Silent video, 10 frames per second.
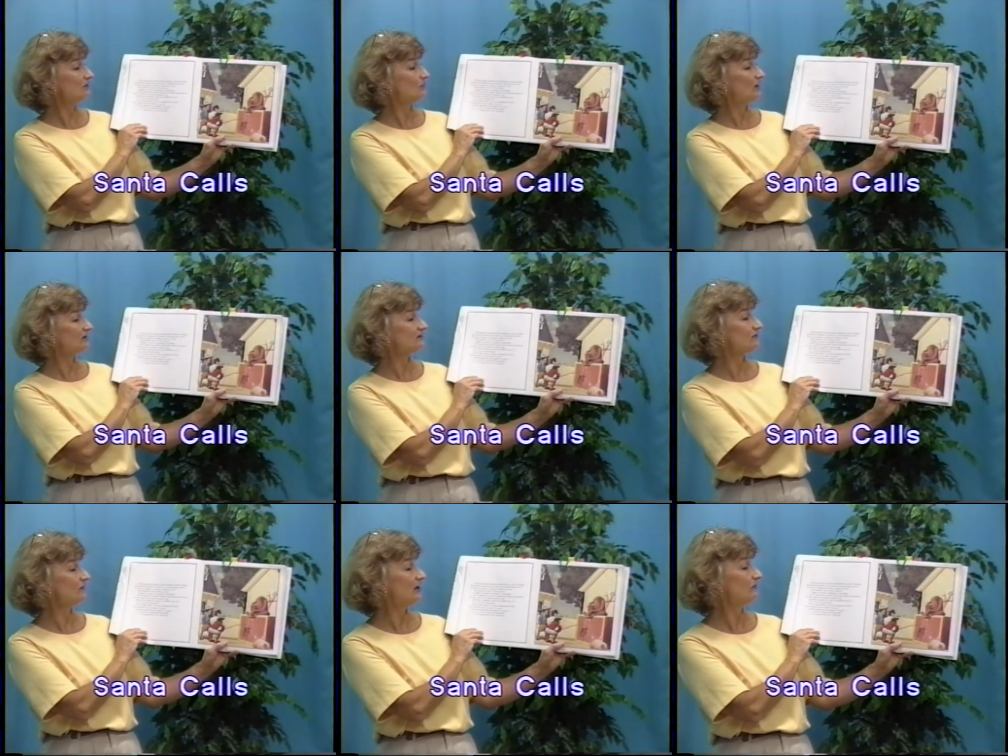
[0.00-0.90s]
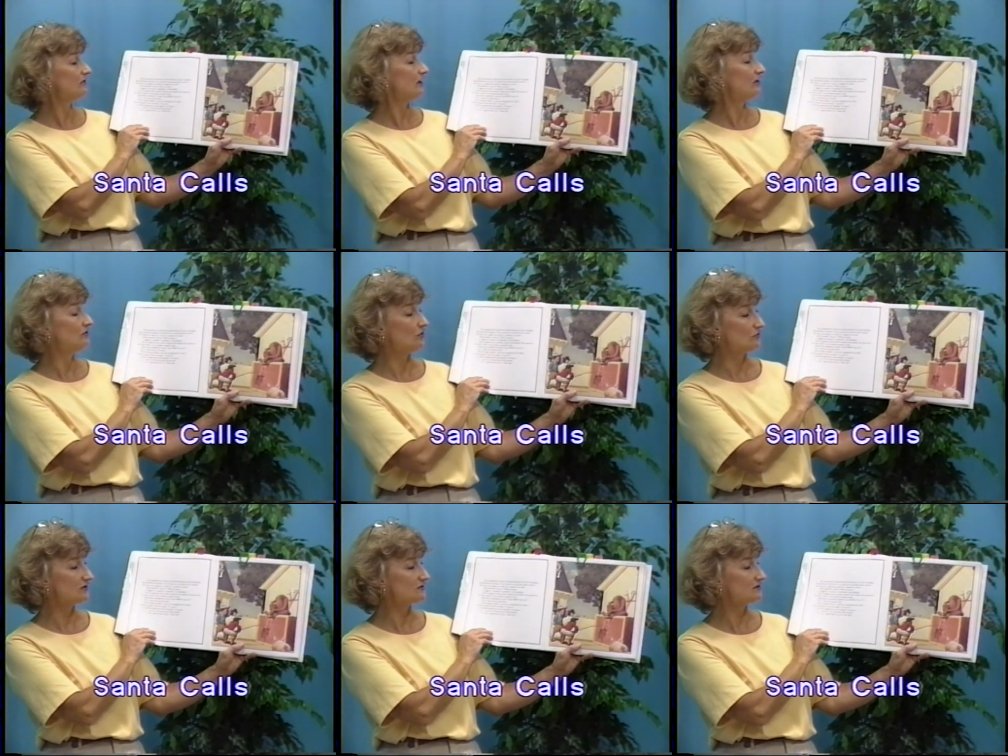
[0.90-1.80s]
the box, they found a
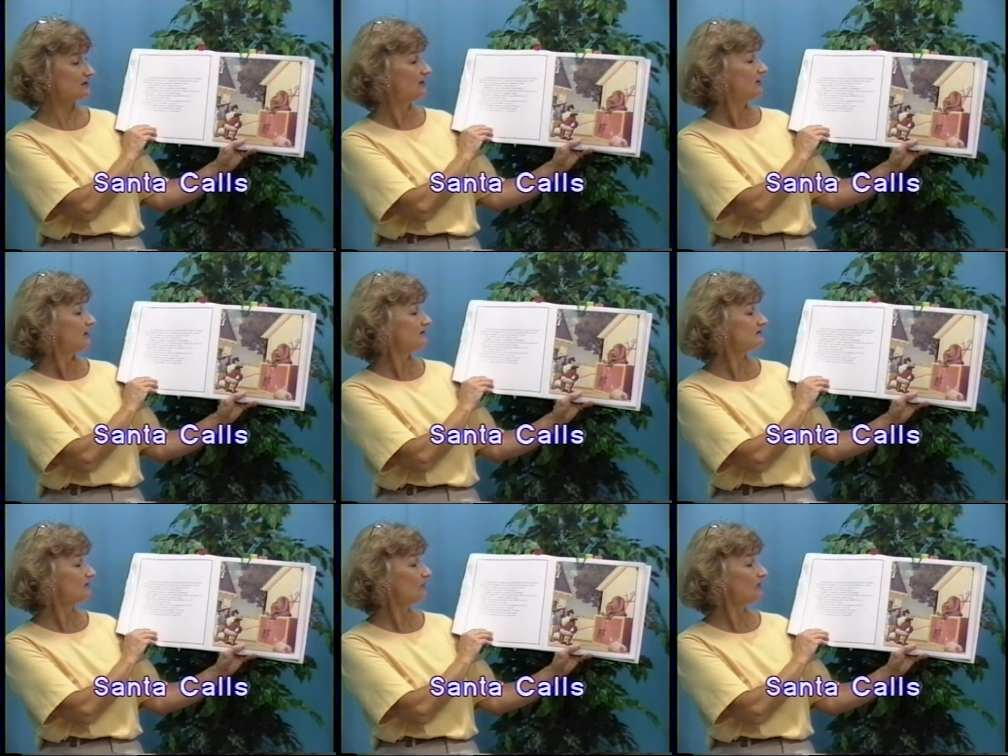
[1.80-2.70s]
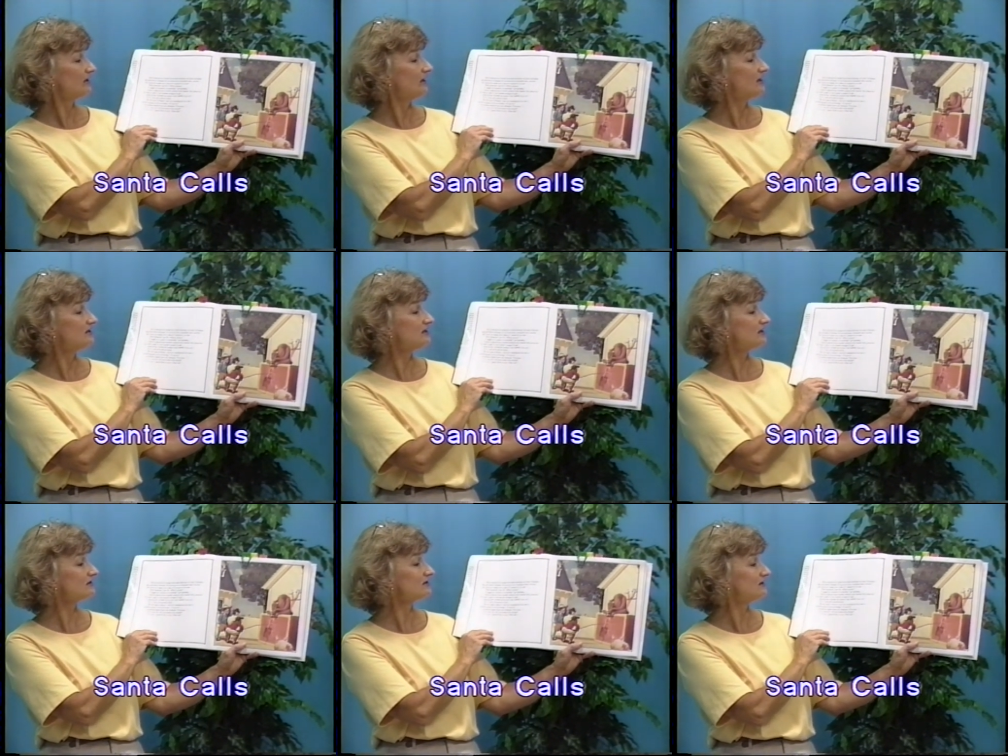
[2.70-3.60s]
note that said, Assemble the
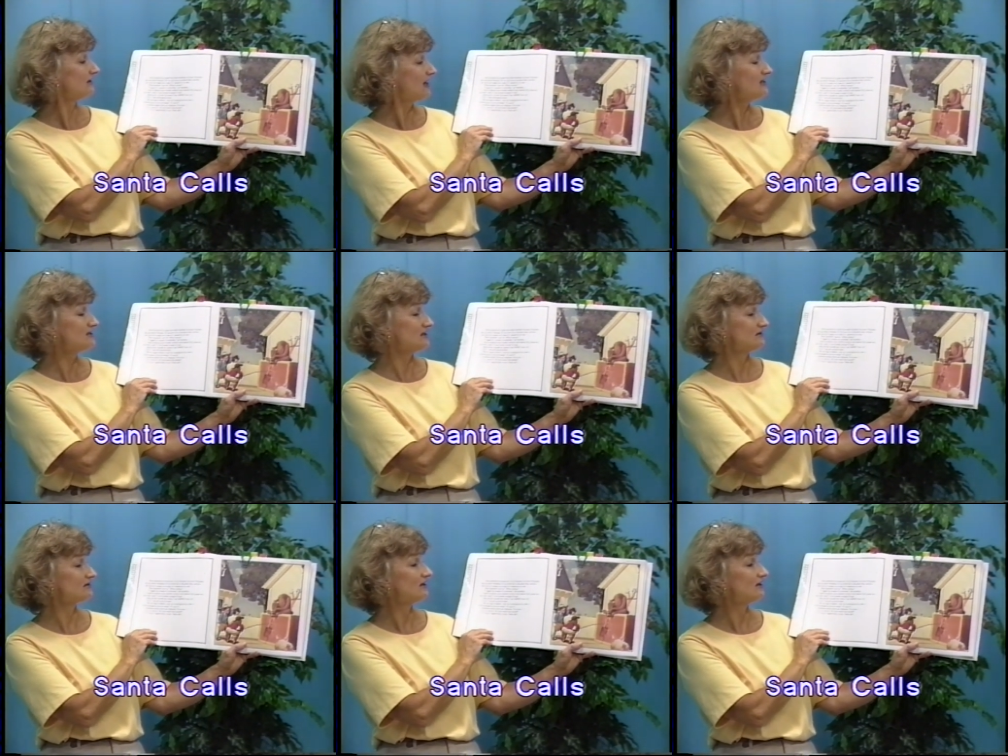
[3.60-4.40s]
contacts Contents,